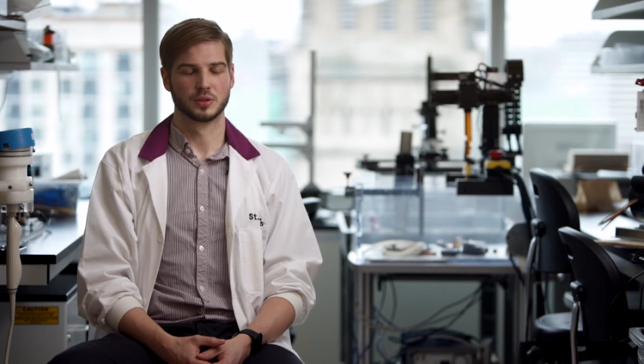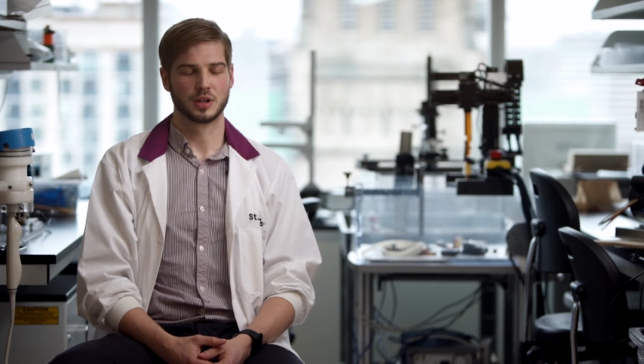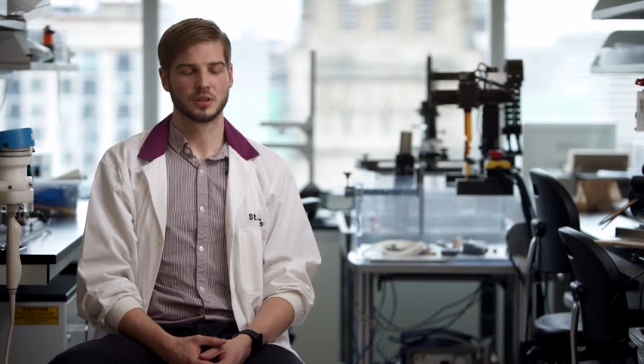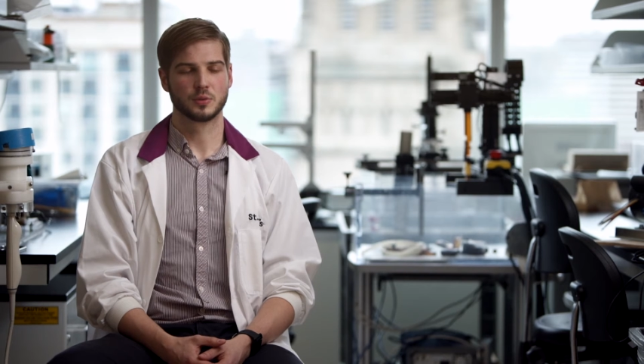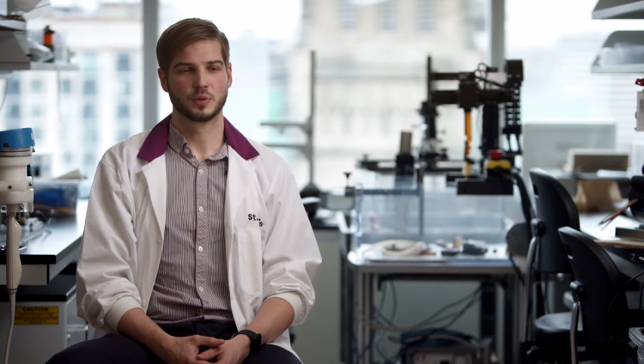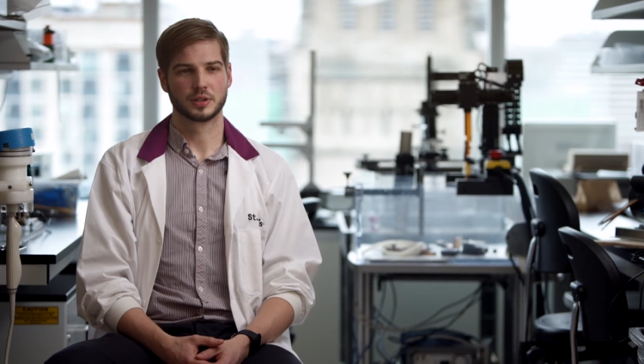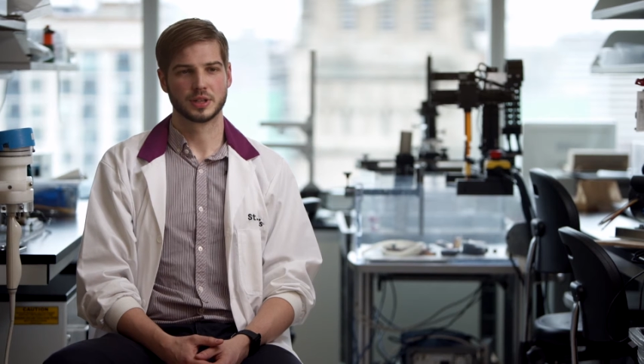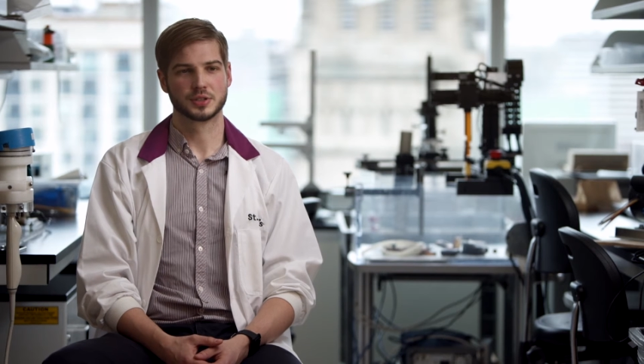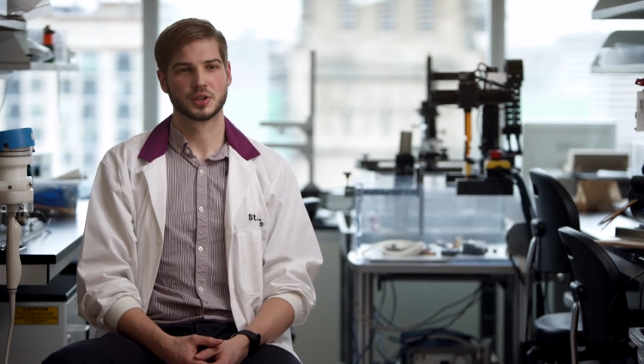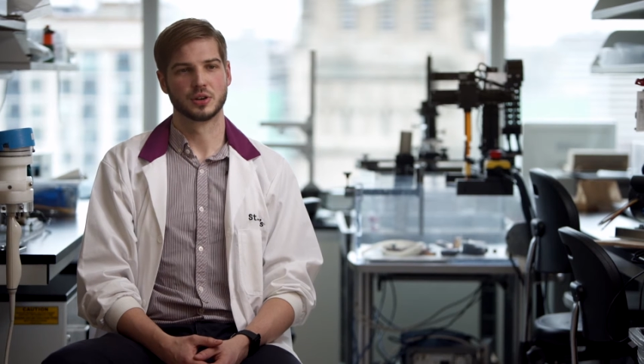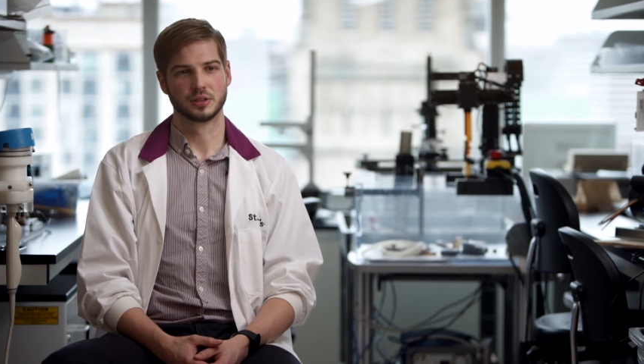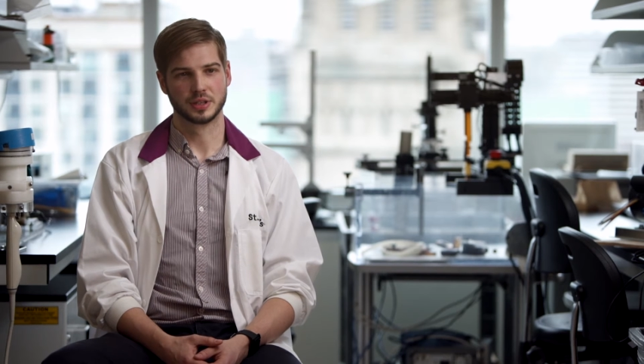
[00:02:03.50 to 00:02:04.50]
a lot of the work that's
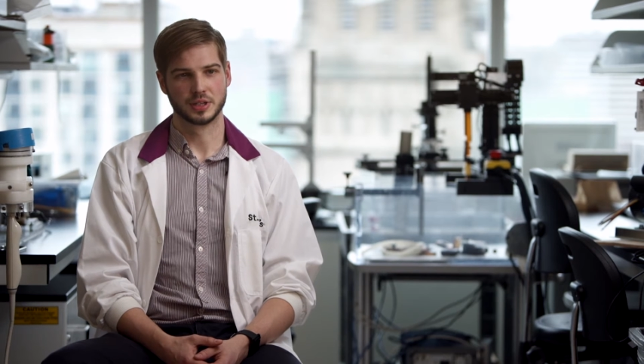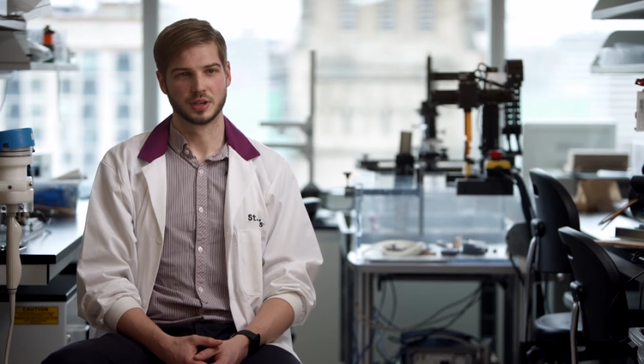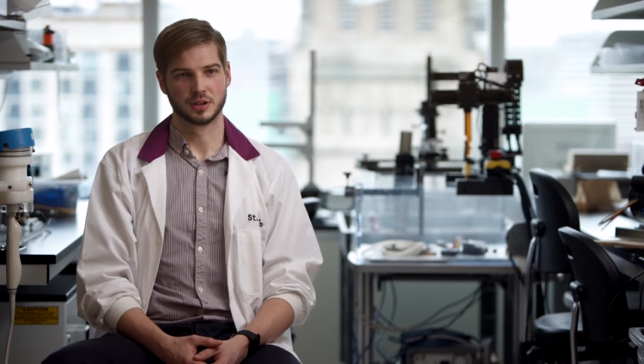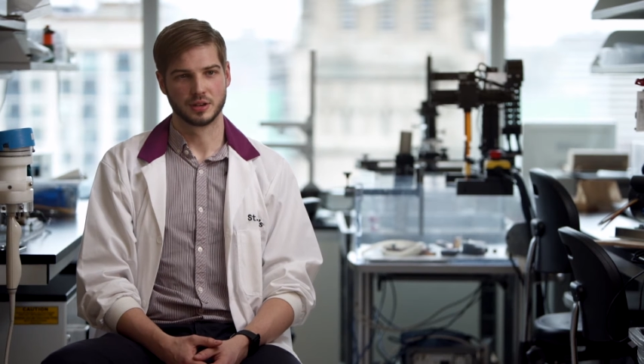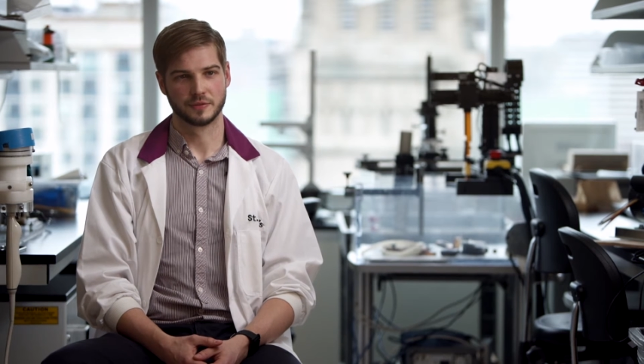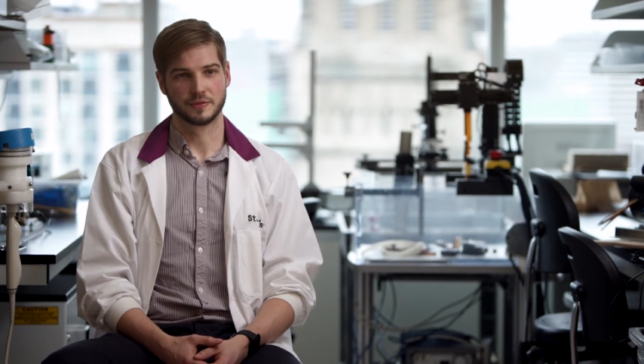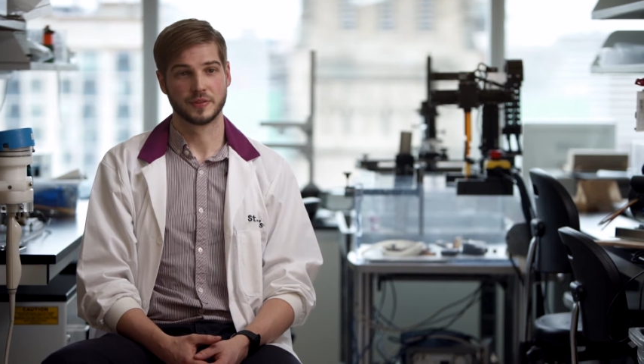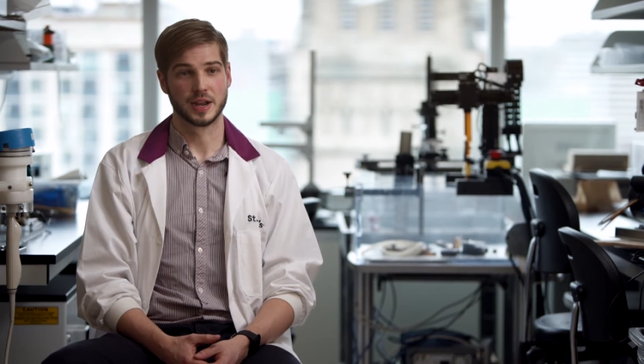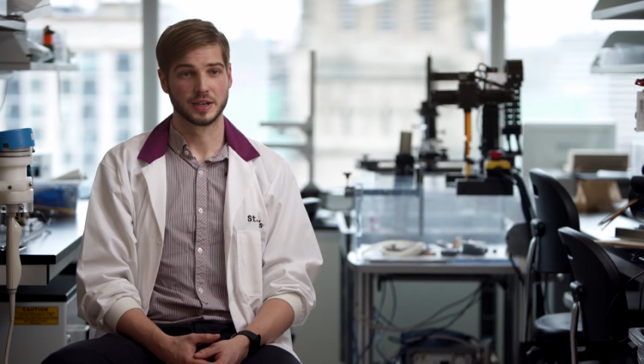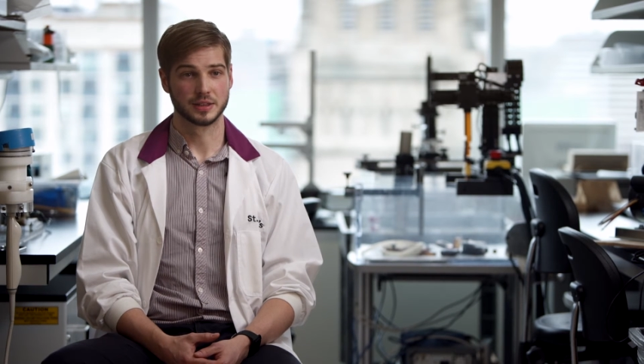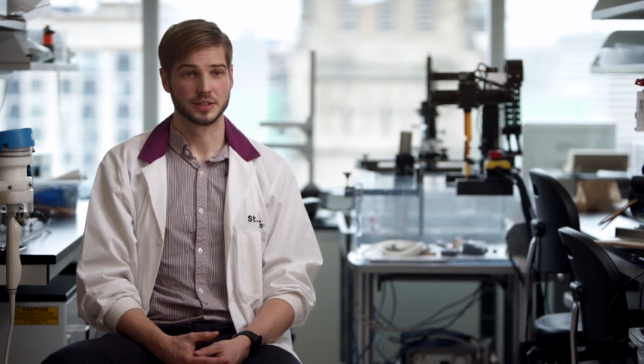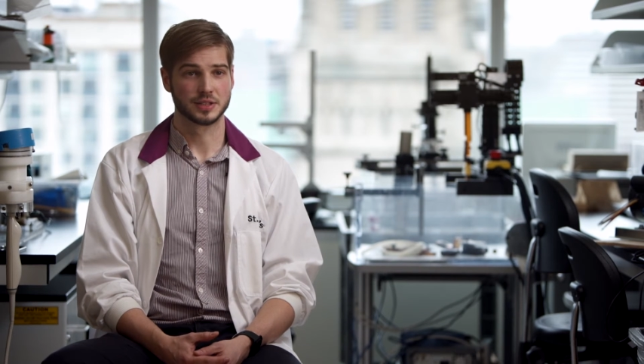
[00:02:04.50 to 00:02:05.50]
currently done on
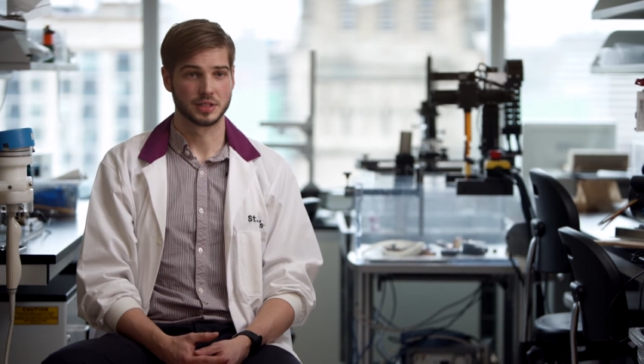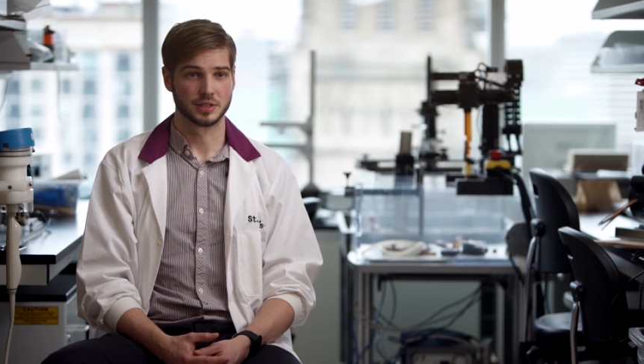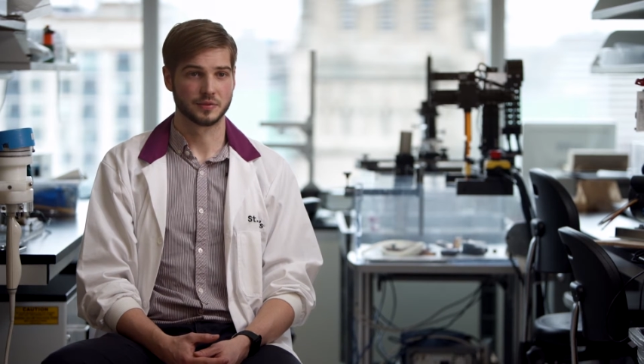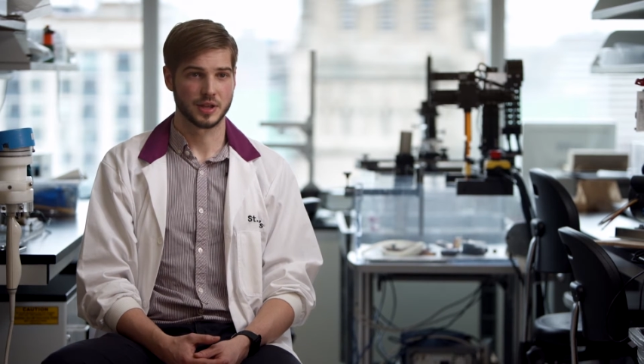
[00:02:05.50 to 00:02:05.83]
finding the seeds of